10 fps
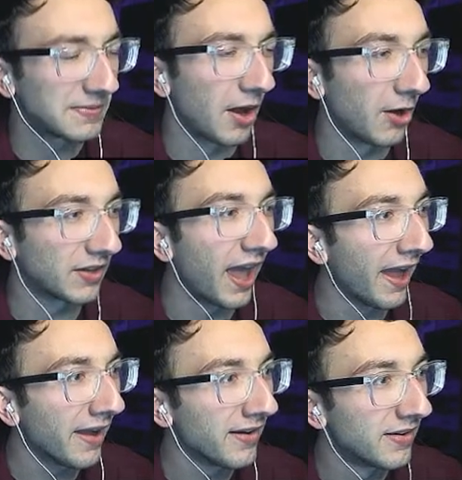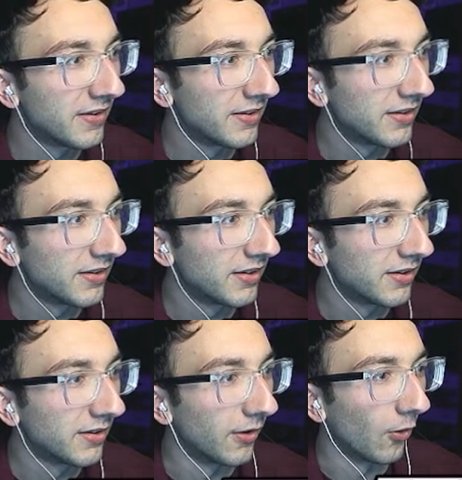Okay.
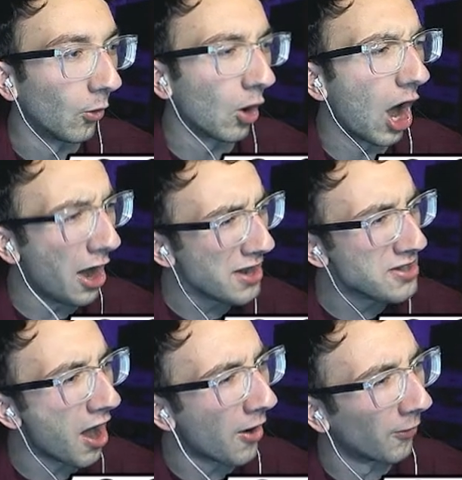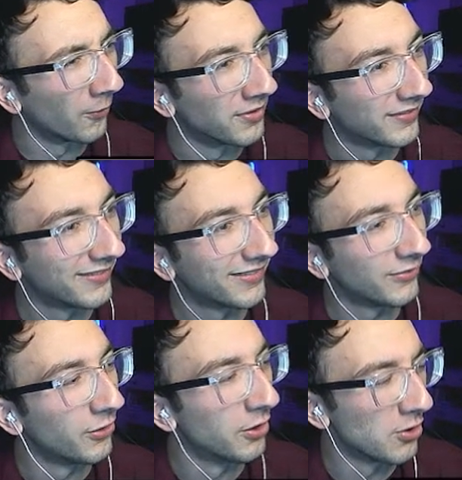Or Unknown,
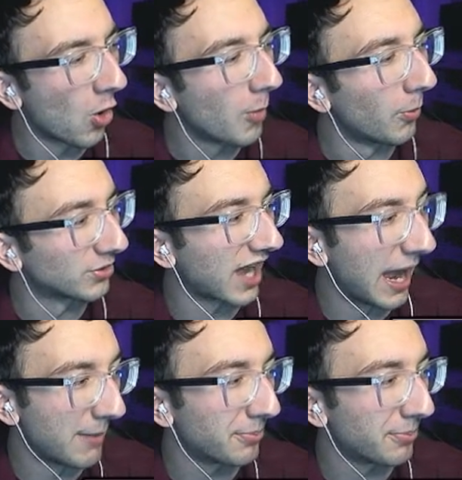the normal type.